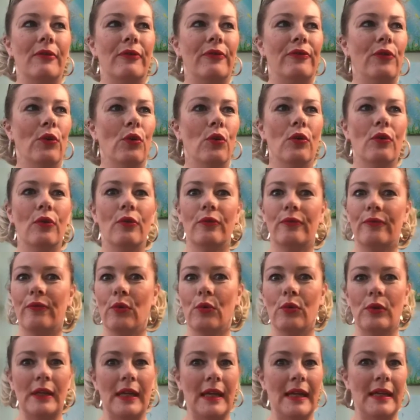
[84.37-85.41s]

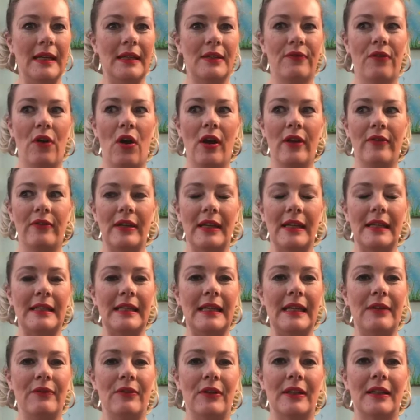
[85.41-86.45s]
5 years
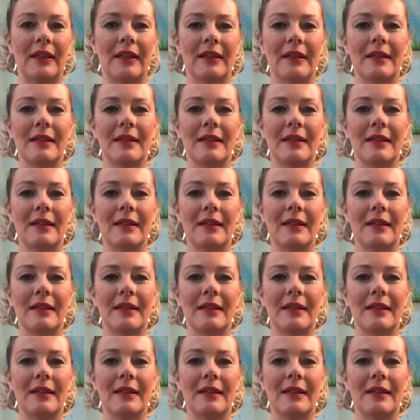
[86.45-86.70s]
even